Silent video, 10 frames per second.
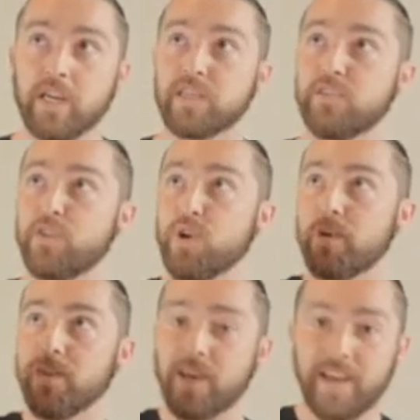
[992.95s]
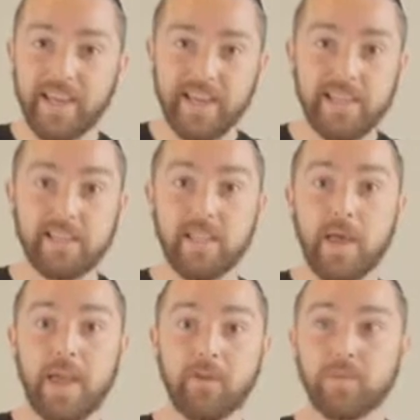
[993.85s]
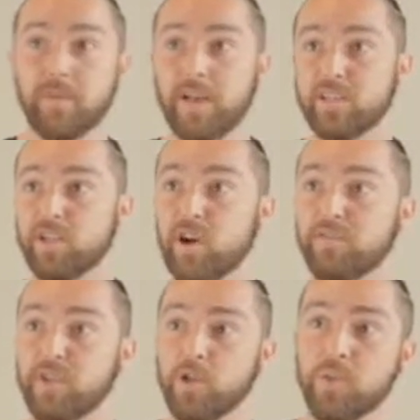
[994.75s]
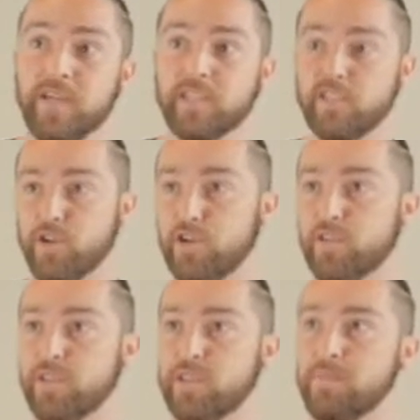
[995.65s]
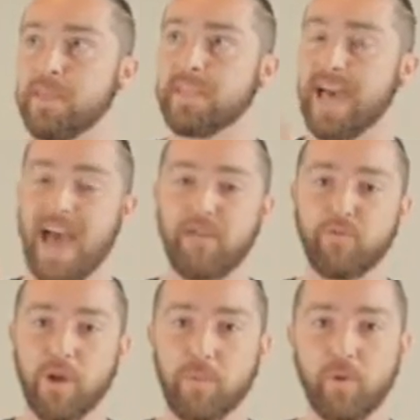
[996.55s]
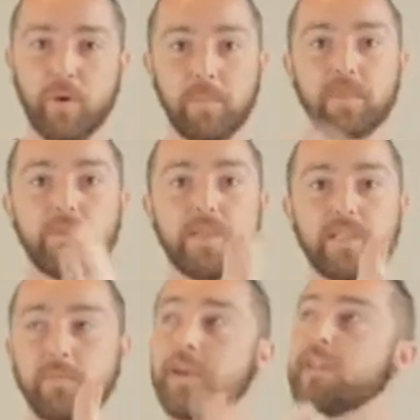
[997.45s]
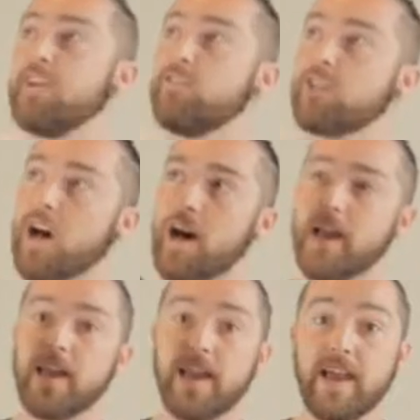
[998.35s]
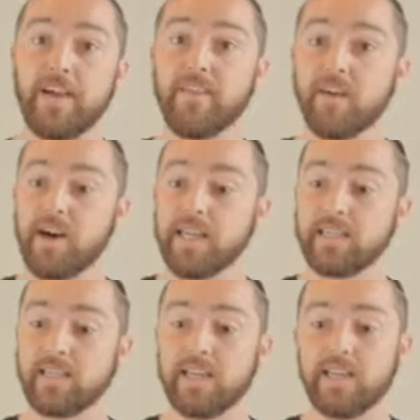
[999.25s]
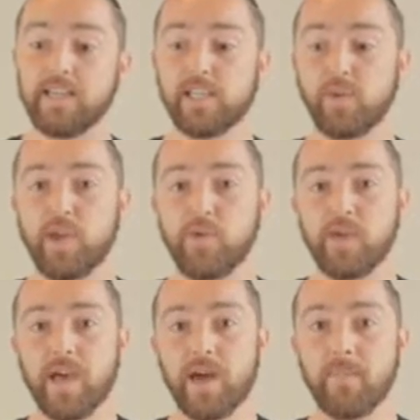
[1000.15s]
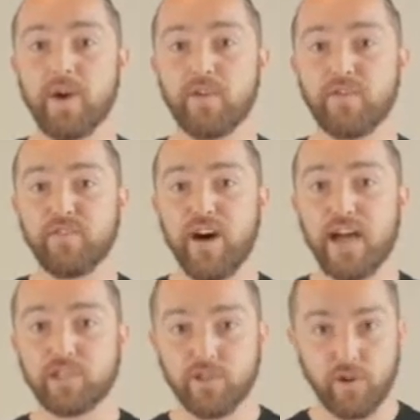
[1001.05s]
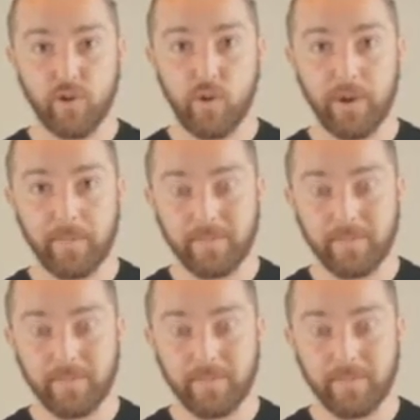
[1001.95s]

Because if you know where the lighting is and the angle to bounce it off, then you might turn to meet the halfway point between the spectator's eye and the light. This way you get a better flash of the coin.